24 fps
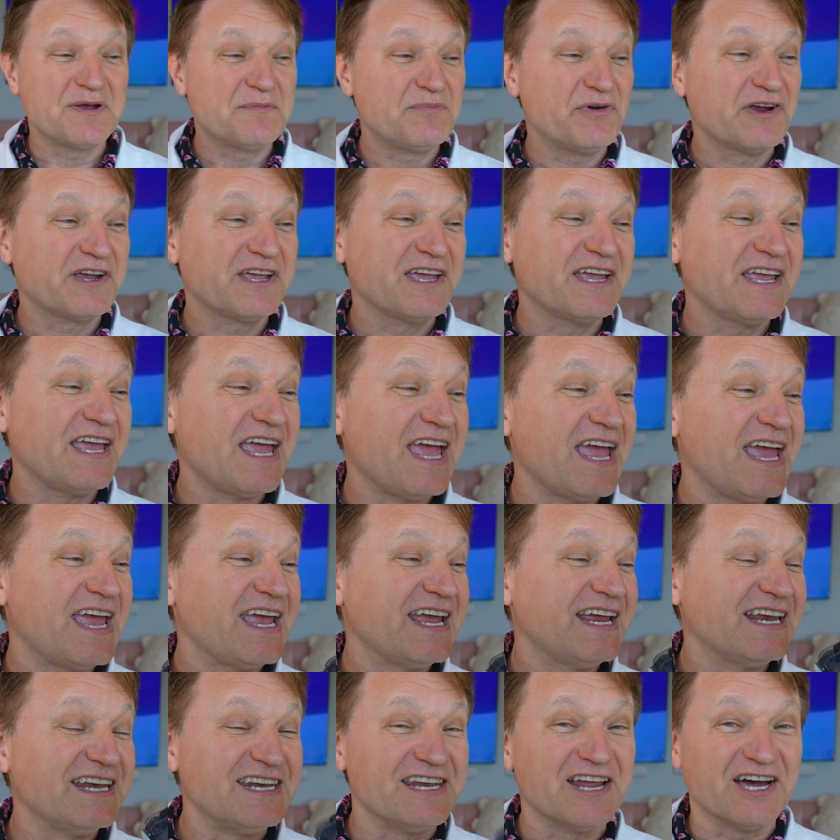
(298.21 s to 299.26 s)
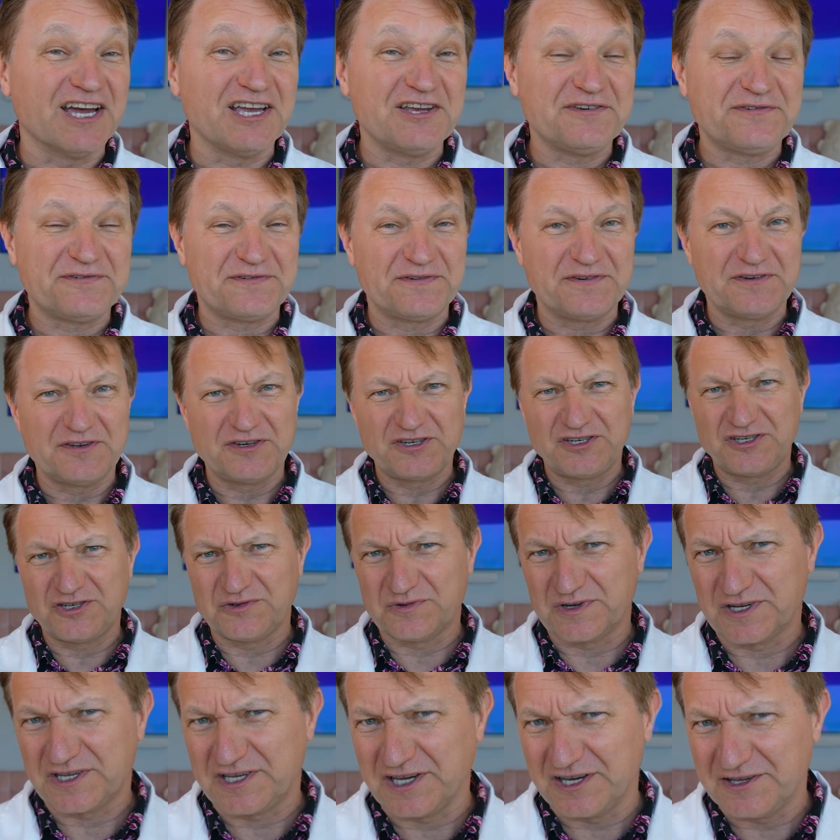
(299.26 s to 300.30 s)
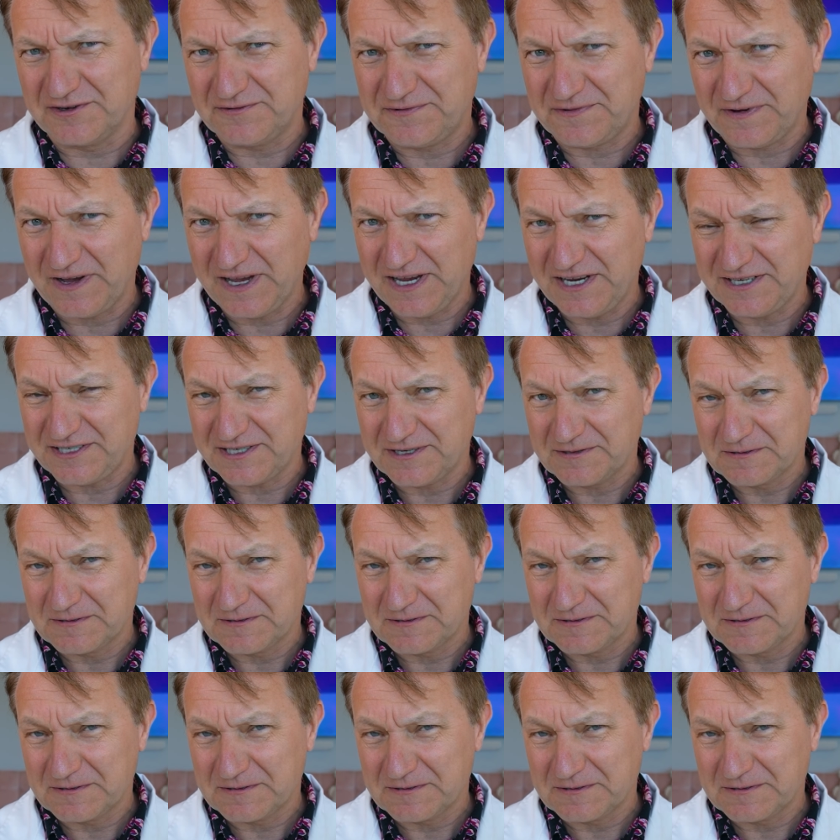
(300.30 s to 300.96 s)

I bringing a knife to a gunfight?